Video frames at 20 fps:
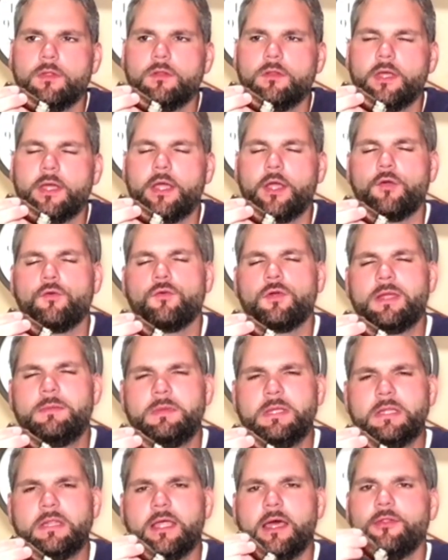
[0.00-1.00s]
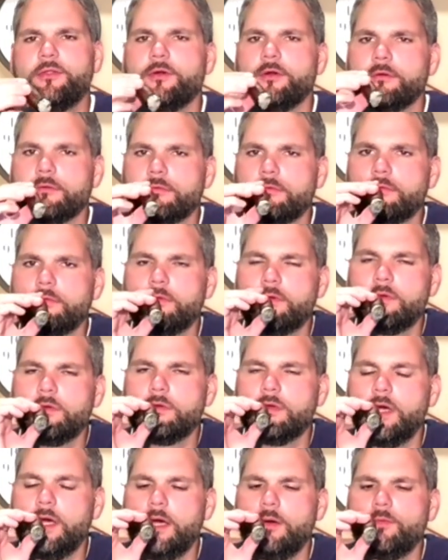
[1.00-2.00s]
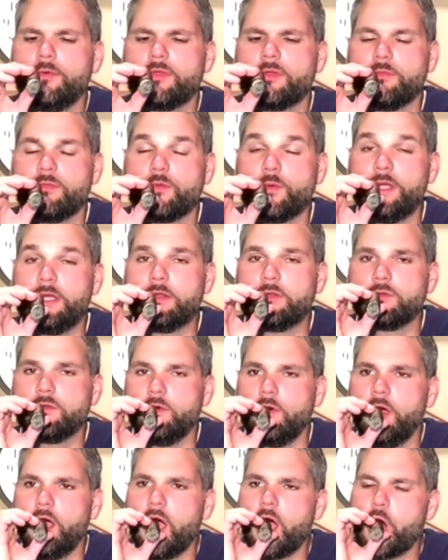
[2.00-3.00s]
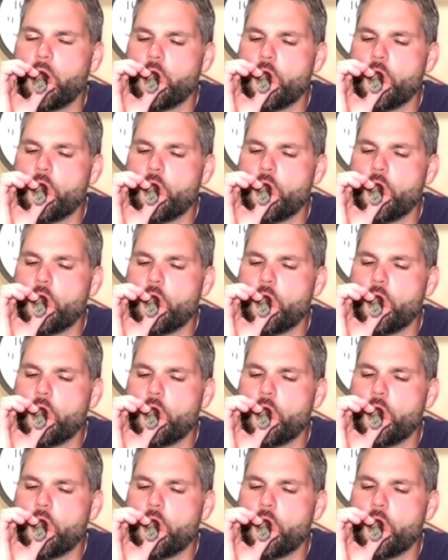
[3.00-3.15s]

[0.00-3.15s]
like a creamy leather with some sweetness to it.